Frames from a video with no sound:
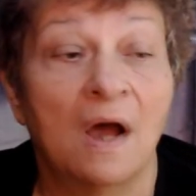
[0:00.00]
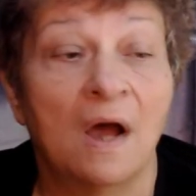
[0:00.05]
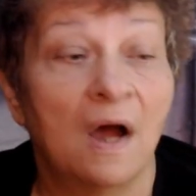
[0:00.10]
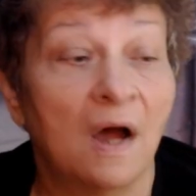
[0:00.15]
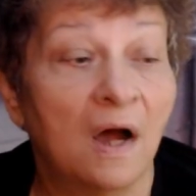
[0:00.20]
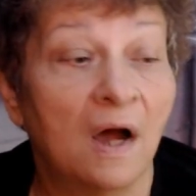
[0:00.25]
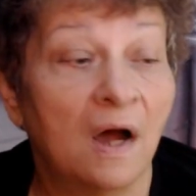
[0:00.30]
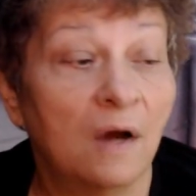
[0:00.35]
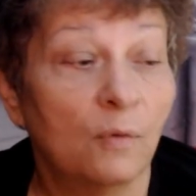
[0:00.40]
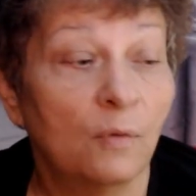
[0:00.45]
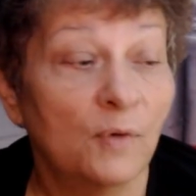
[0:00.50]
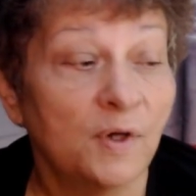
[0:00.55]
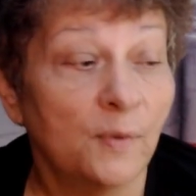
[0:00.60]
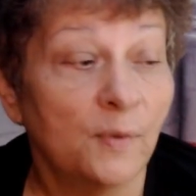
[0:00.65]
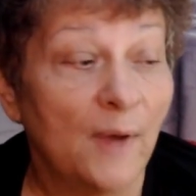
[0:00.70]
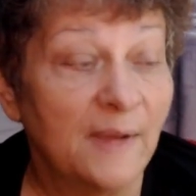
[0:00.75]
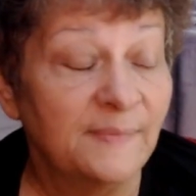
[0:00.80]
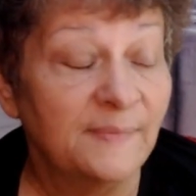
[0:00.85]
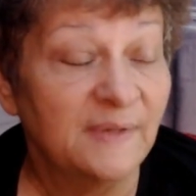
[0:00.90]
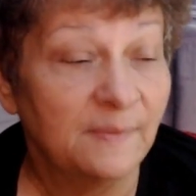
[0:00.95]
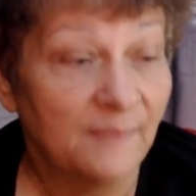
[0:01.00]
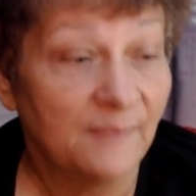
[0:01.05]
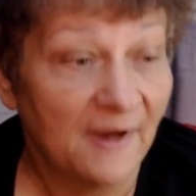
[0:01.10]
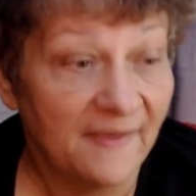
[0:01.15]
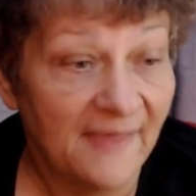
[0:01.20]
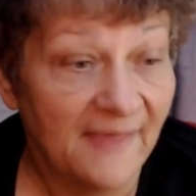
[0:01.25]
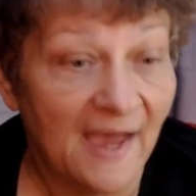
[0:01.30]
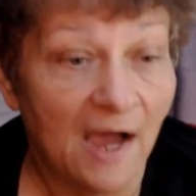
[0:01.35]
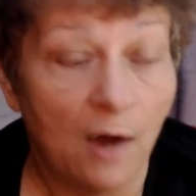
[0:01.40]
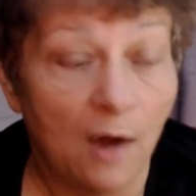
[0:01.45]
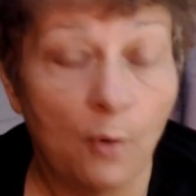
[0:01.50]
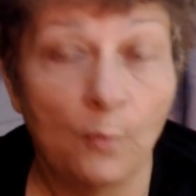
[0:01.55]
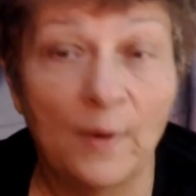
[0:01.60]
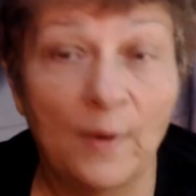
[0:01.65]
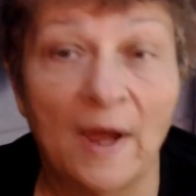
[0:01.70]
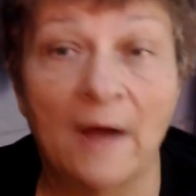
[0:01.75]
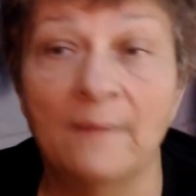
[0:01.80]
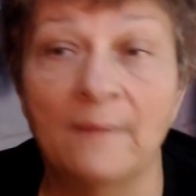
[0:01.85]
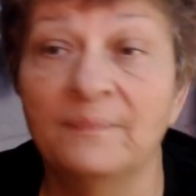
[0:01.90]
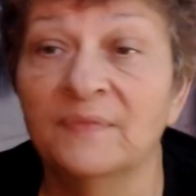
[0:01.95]
What do I mean by that?
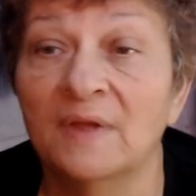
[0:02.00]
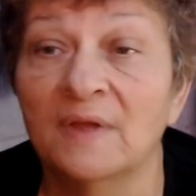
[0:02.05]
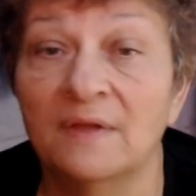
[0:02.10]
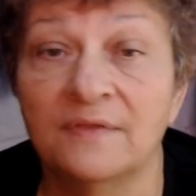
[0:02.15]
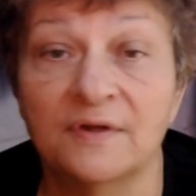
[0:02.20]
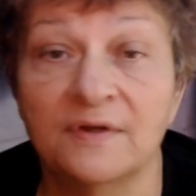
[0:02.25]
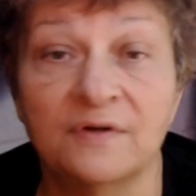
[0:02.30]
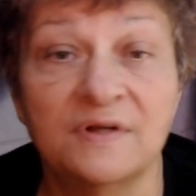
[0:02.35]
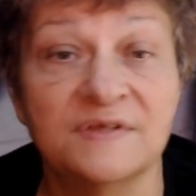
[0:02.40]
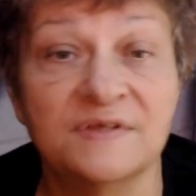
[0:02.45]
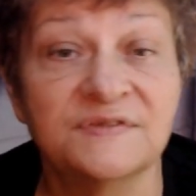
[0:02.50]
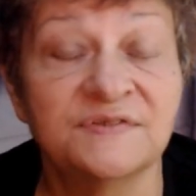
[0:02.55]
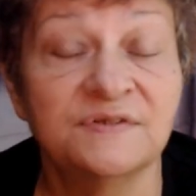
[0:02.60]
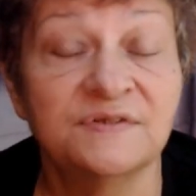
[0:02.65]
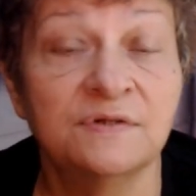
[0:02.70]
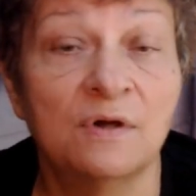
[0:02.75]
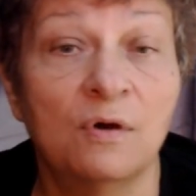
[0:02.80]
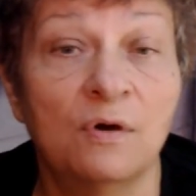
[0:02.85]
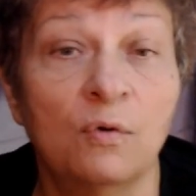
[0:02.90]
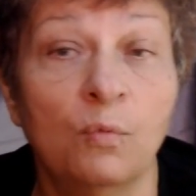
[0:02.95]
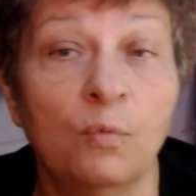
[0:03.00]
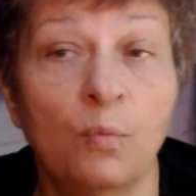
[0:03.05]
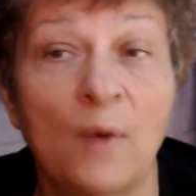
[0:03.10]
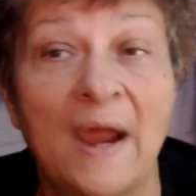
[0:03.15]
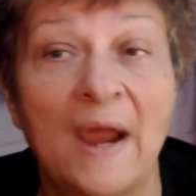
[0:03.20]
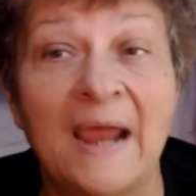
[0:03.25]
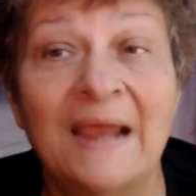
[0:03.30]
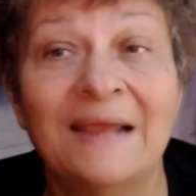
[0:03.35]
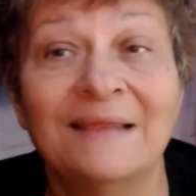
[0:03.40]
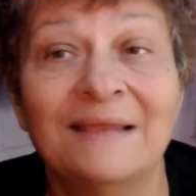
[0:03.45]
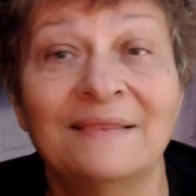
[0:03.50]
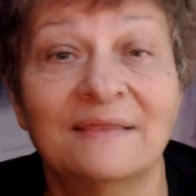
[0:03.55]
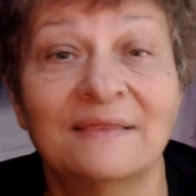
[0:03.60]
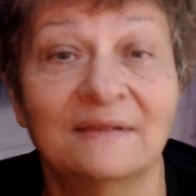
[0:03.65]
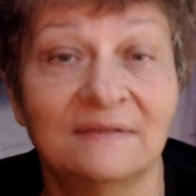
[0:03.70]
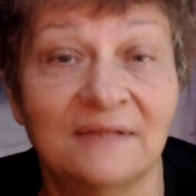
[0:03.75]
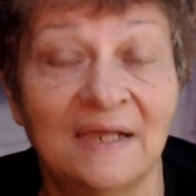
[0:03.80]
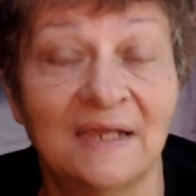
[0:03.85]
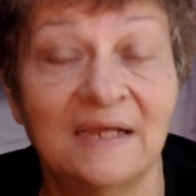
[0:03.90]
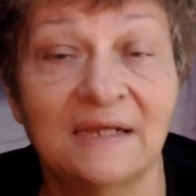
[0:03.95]
Well, there is no way
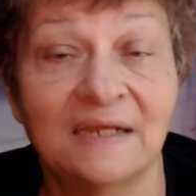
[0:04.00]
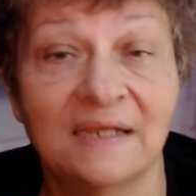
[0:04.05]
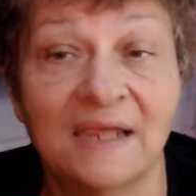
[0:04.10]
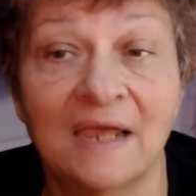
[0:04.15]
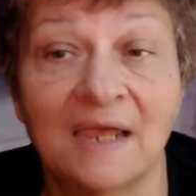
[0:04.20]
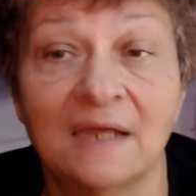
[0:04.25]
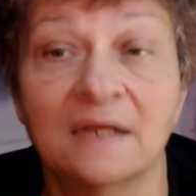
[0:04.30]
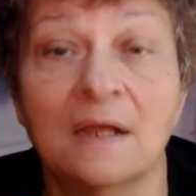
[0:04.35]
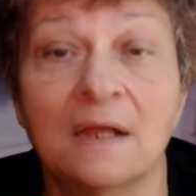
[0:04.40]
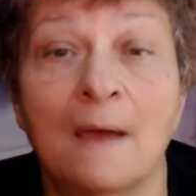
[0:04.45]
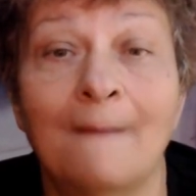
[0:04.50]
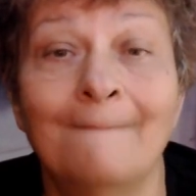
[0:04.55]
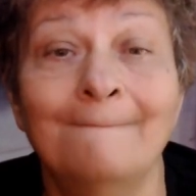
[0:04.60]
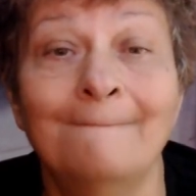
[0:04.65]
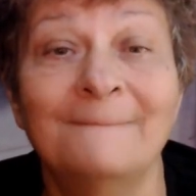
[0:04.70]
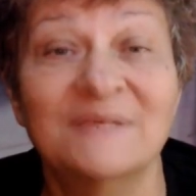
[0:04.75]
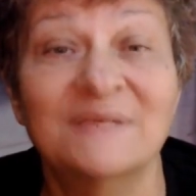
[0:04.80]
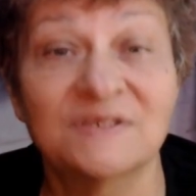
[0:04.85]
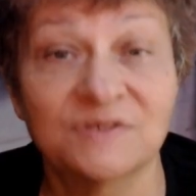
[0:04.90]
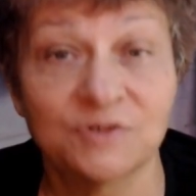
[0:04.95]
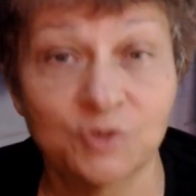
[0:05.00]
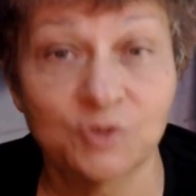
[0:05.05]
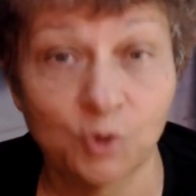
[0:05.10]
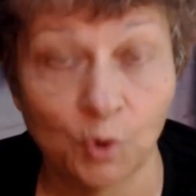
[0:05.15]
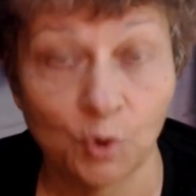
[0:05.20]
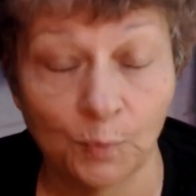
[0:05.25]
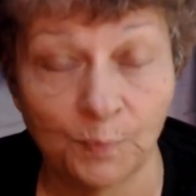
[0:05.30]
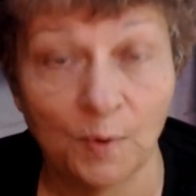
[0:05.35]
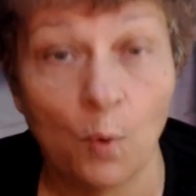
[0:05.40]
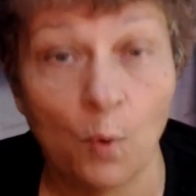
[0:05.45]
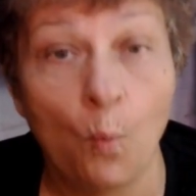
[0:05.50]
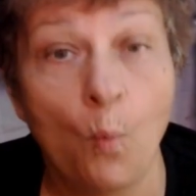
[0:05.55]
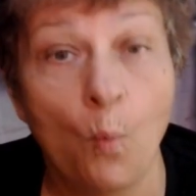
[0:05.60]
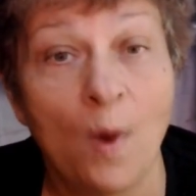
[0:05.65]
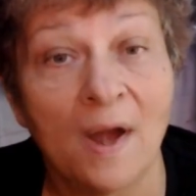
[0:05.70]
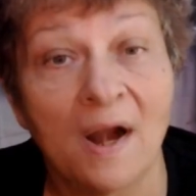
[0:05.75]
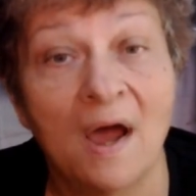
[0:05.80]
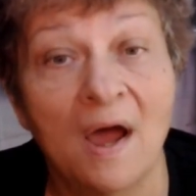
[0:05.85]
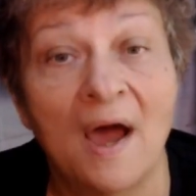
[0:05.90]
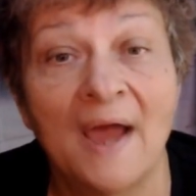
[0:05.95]
that they can misinterpret
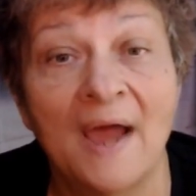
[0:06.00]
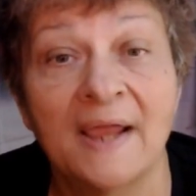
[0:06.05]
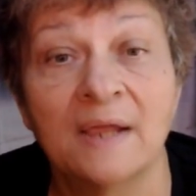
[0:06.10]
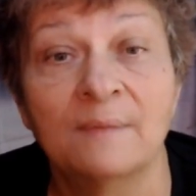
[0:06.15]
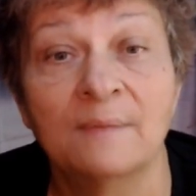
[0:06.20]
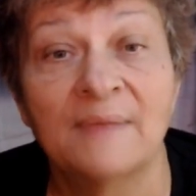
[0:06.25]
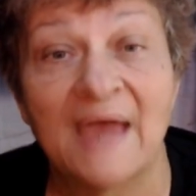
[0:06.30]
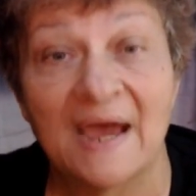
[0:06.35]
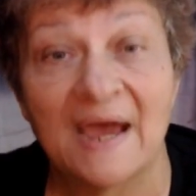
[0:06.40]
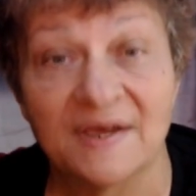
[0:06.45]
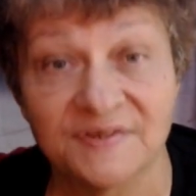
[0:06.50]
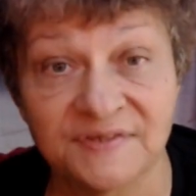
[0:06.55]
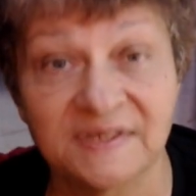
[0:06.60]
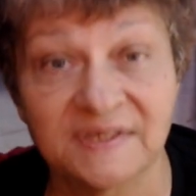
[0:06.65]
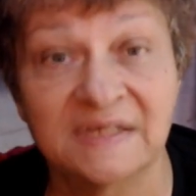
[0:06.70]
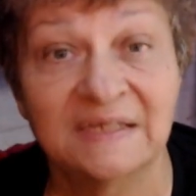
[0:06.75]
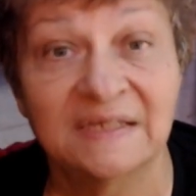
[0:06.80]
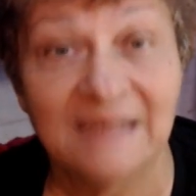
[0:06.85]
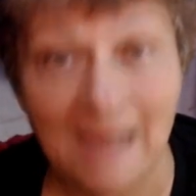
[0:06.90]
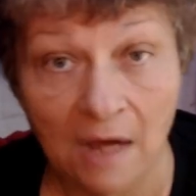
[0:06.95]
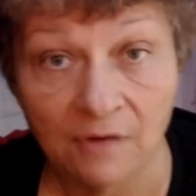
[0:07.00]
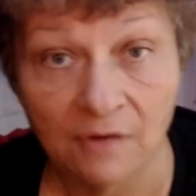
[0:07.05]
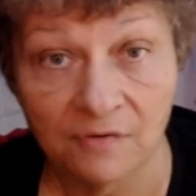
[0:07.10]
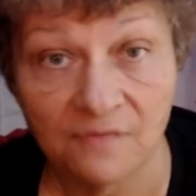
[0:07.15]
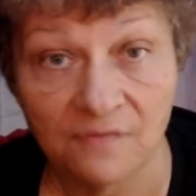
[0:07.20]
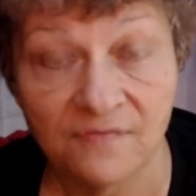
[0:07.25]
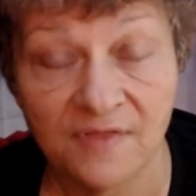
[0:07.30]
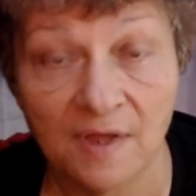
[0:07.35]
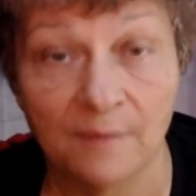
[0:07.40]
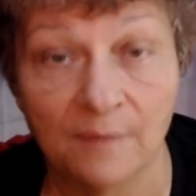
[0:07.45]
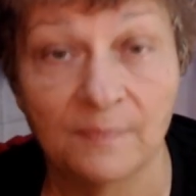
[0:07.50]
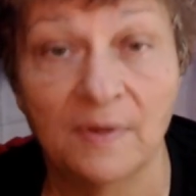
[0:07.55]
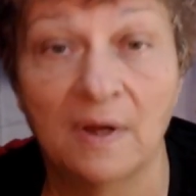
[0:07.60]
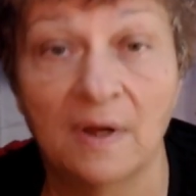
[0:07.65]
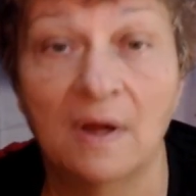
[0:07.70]
what I am asking out of them.